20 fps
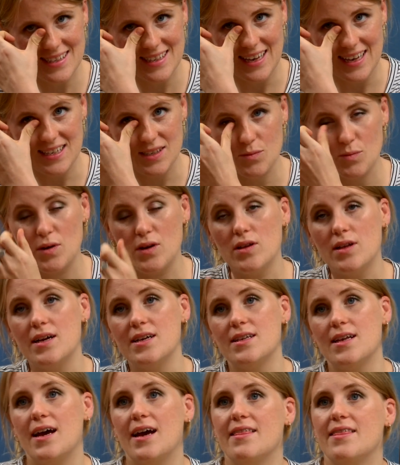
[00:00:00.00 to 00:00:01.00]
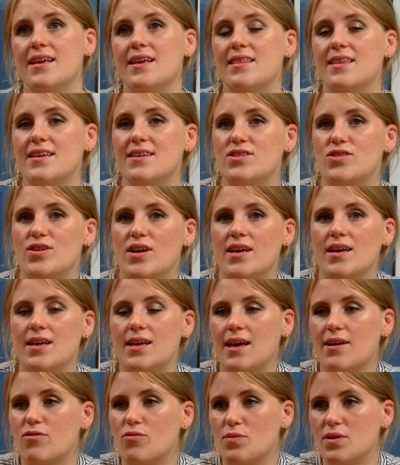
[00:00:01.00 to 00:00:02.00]
Yes, well, I think the Australian
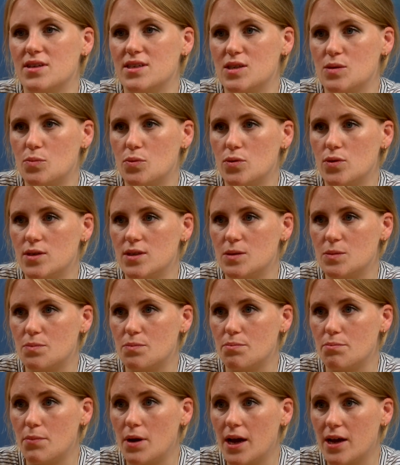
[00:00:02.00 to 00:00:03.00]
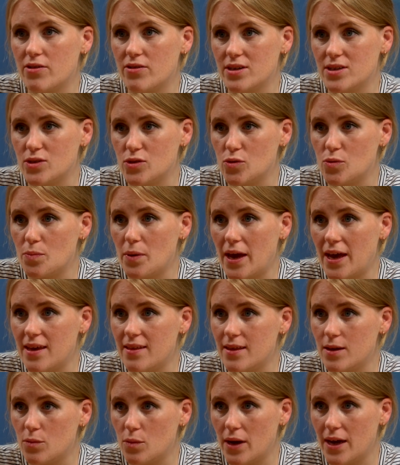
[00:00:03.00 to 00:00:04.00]
government supports migrants who pay
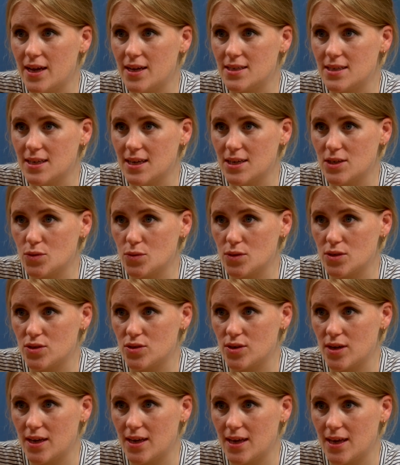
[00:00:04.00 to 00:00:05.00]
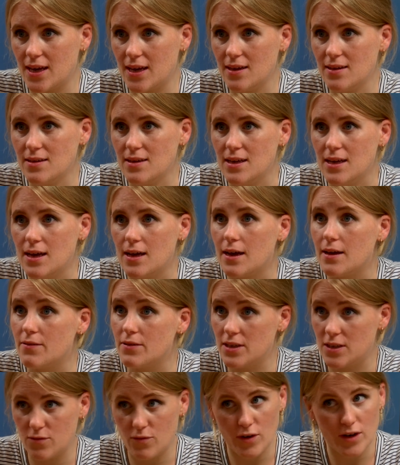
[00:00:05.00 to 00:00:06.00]
their way to get to Australia.
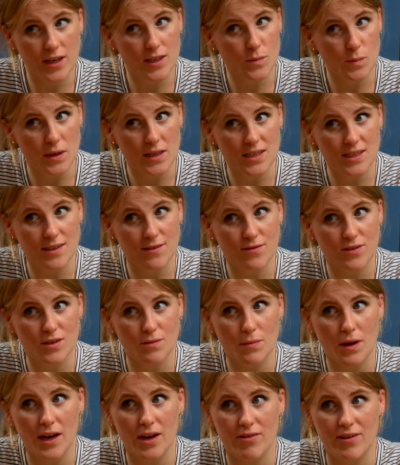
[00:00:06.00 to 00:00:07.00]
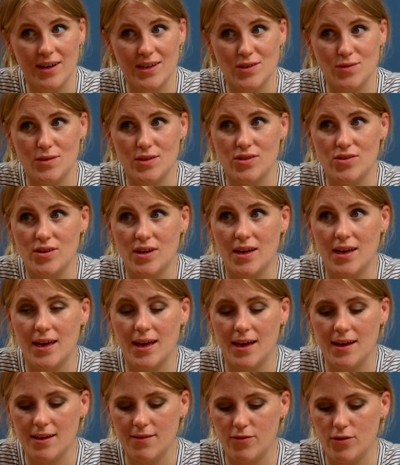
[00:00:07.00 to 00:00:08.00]
It's very expensive to migrate to
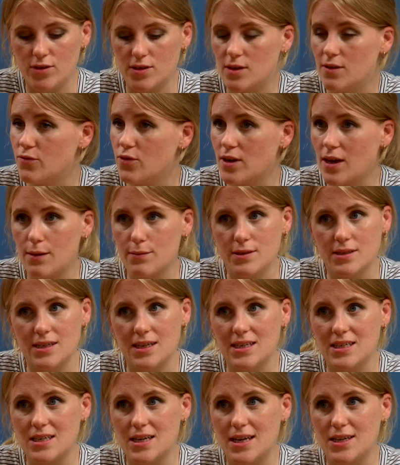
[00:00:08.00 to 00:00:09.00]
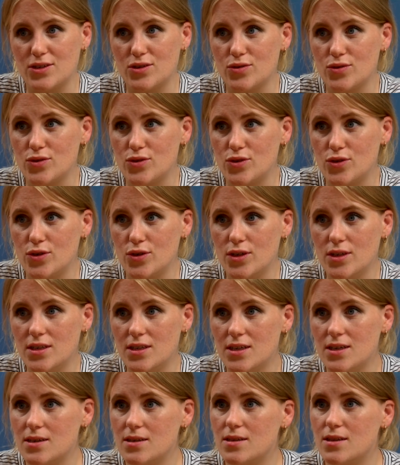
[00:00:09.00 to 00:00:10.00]
Australia. If you come as an international
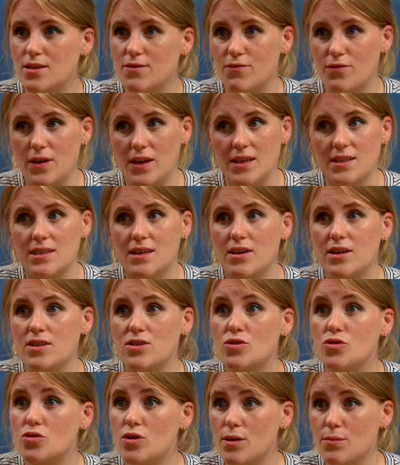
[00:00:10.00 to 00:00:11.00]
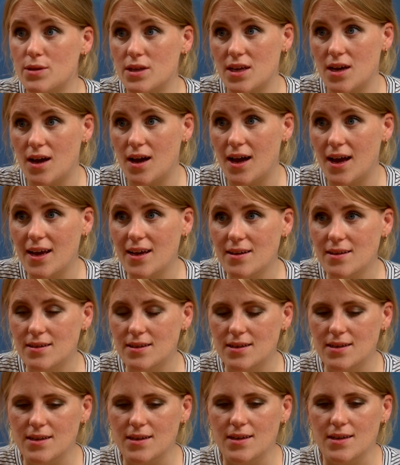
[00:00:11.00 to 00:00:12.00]
student, the fees are extremely high.
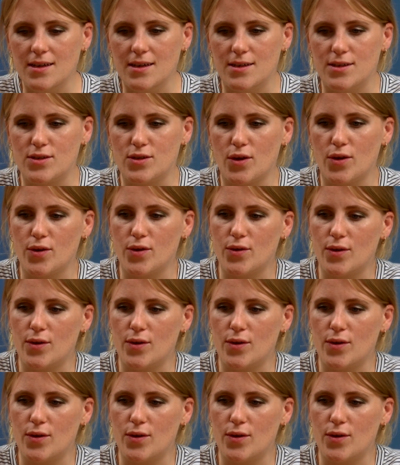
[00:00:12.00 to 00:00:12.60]
So